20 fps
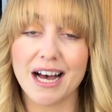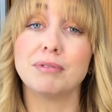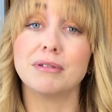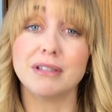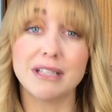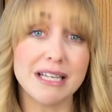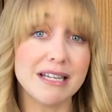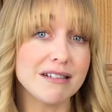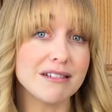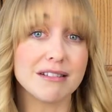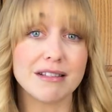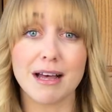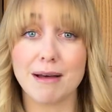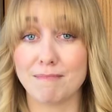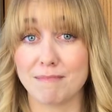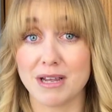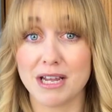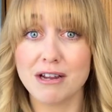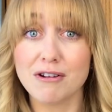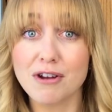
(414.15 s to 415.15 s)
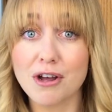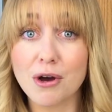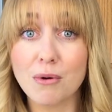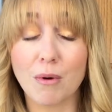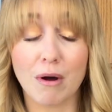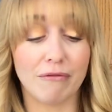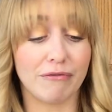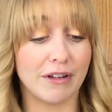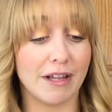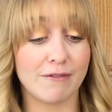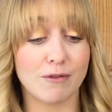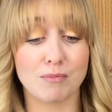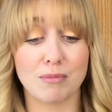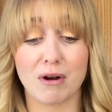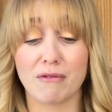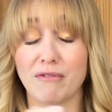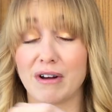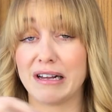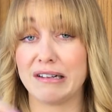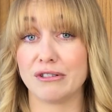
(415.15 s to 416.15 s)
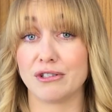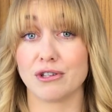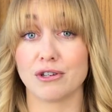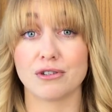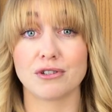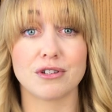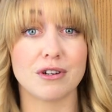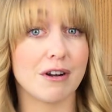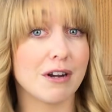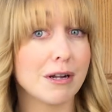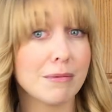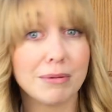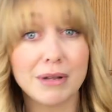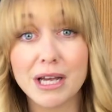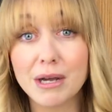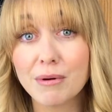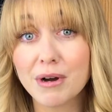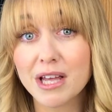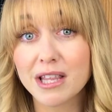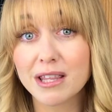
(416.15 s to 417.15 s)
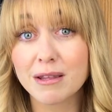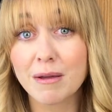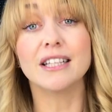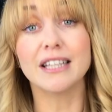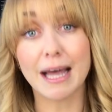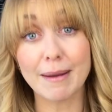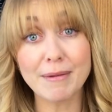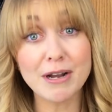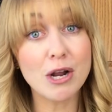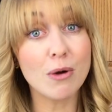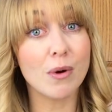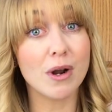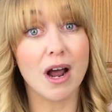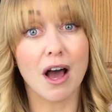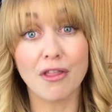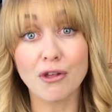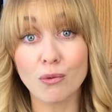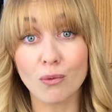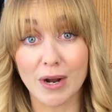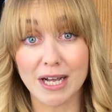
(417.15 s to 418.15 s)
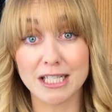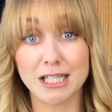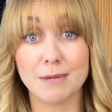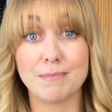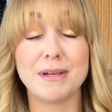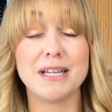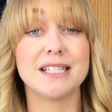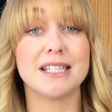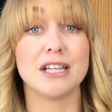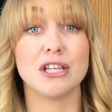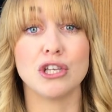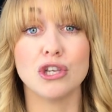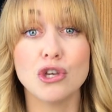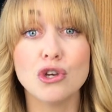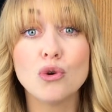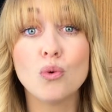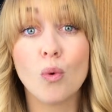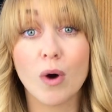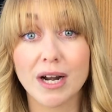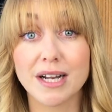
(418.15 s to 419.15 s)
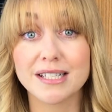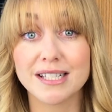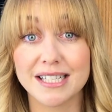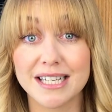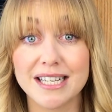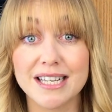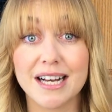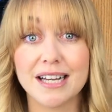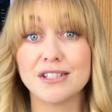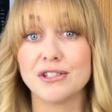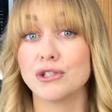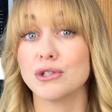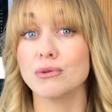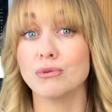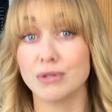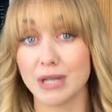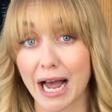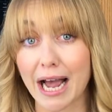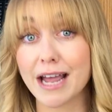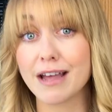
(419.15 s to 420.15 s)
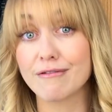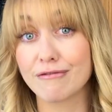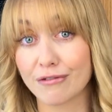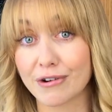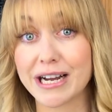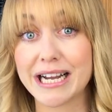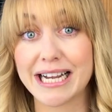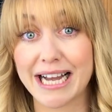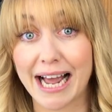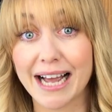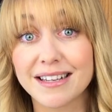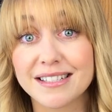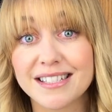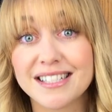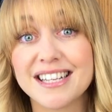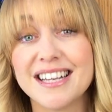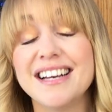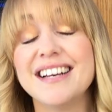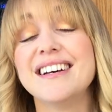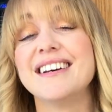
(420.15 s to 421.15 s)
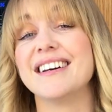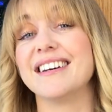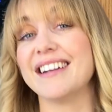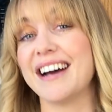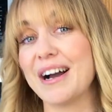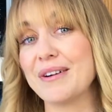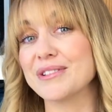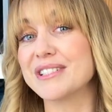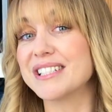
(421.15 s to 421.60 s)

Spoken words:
Please let me know what flavor profiles you're starting to play with. Let me know what other recipes that you want to see us do diet-free next, and I will